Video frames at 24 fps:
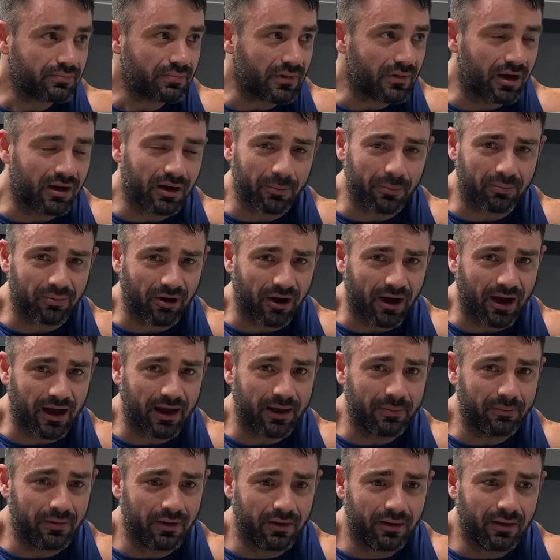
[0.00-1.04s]
on
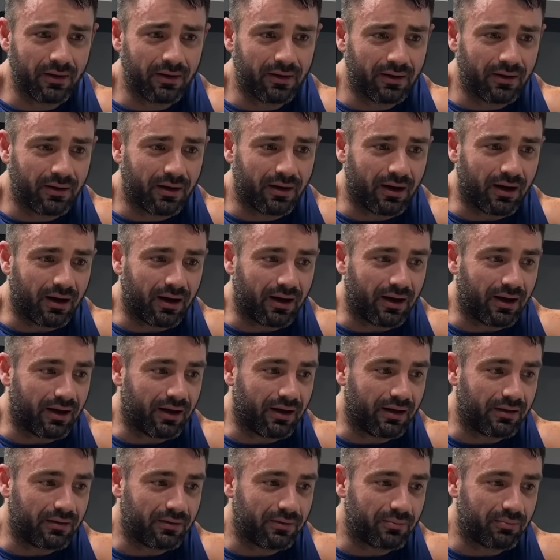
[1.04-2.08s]
Prime.
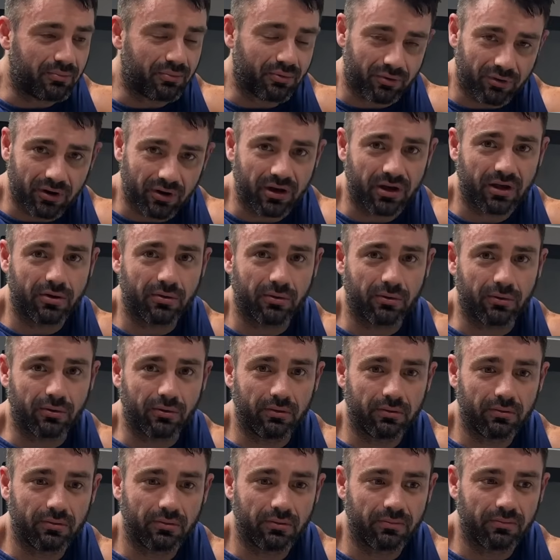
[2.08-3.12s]
Pretty
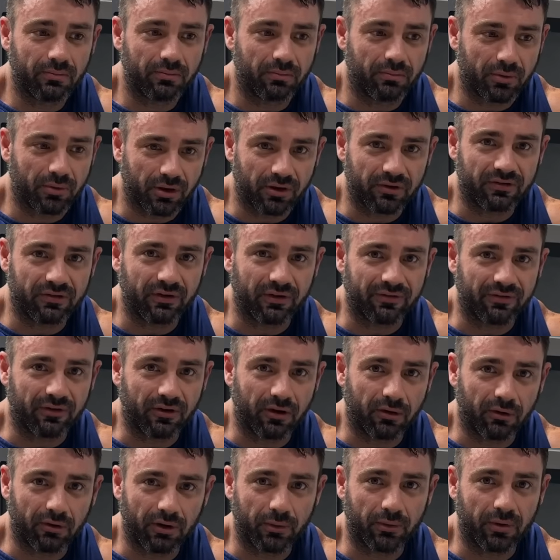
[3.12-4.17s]
cool. Good so
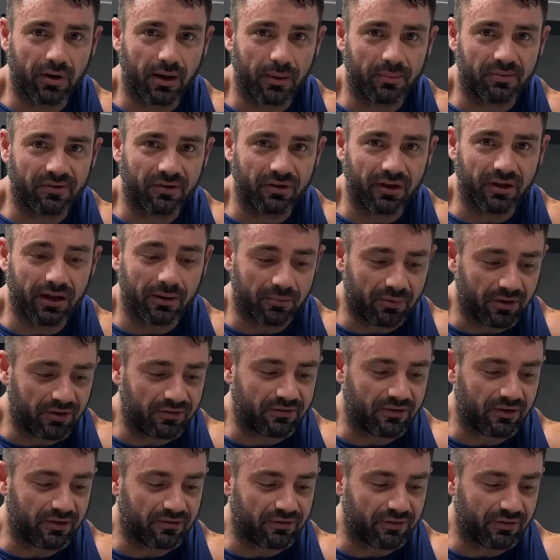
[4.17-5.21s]
far. Only one episode in, but it's
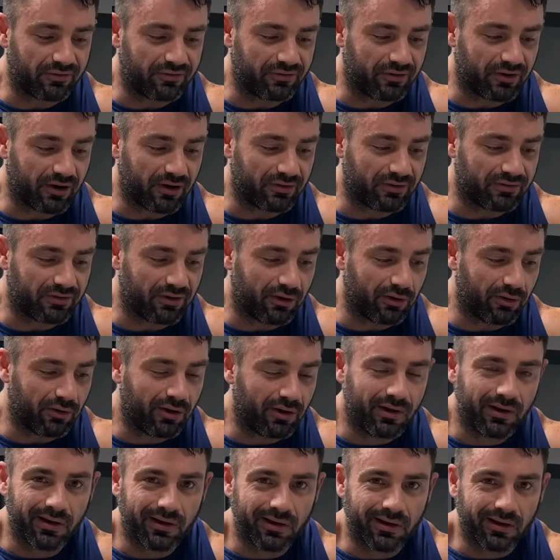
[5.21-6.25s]
good so far. So
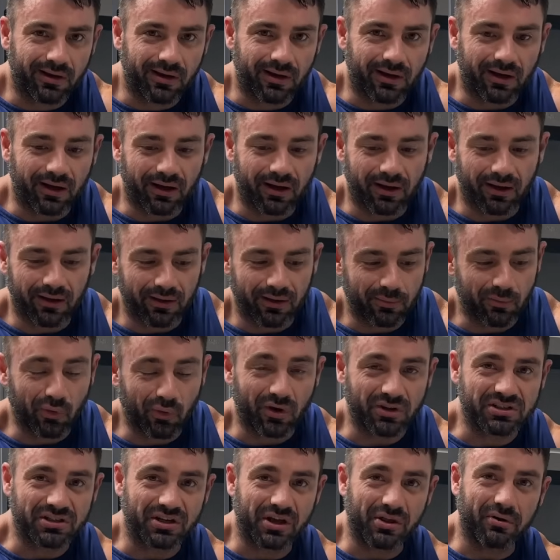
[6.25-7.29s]

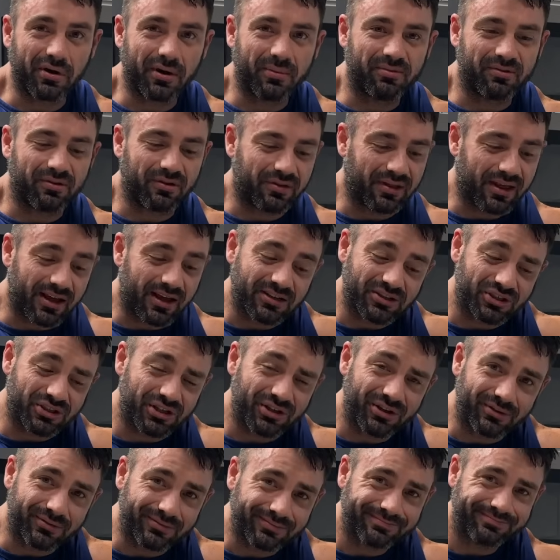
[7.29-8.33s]
watch another episode of that and
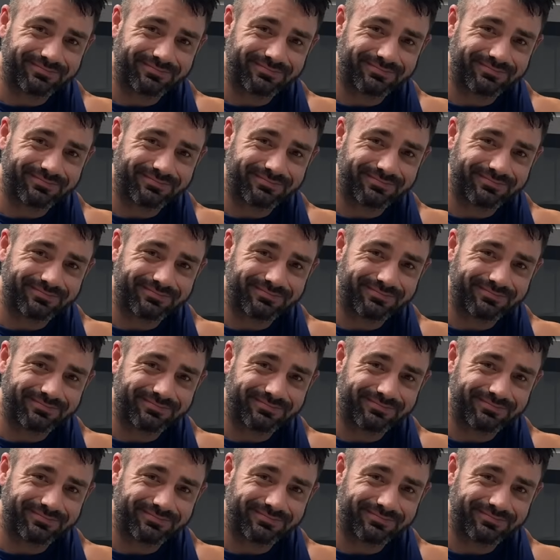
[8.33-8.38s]
chill.